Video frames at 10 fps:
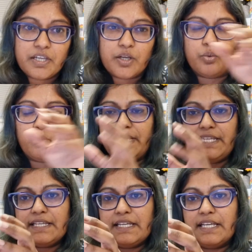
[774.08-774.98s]

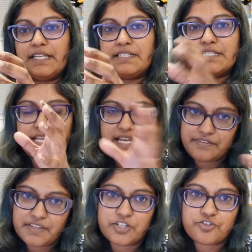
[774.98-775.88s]
We can
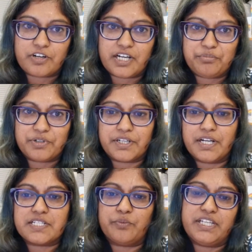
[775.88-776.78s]
take that dried
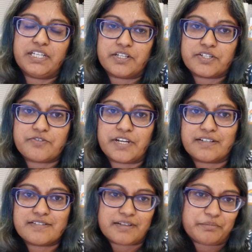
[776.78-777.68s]
product and we can
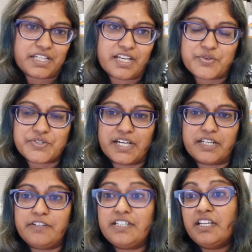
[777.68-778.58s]
extract something else
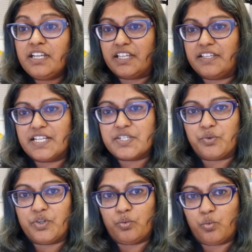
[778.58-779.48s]
out of it, and
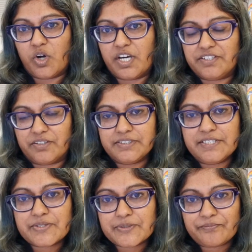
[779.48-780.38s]
that's worth Y
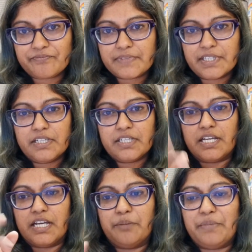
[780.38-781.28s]
dollars.
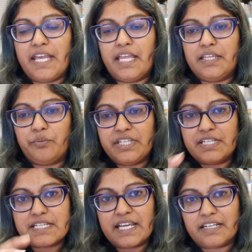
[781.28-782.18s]
And then we
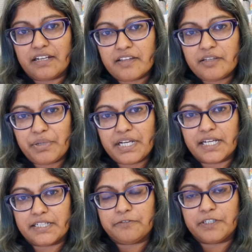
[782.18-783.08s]
can take another
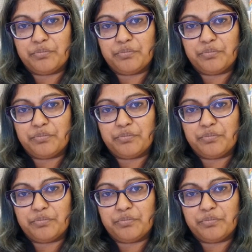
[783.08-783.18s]
part of it,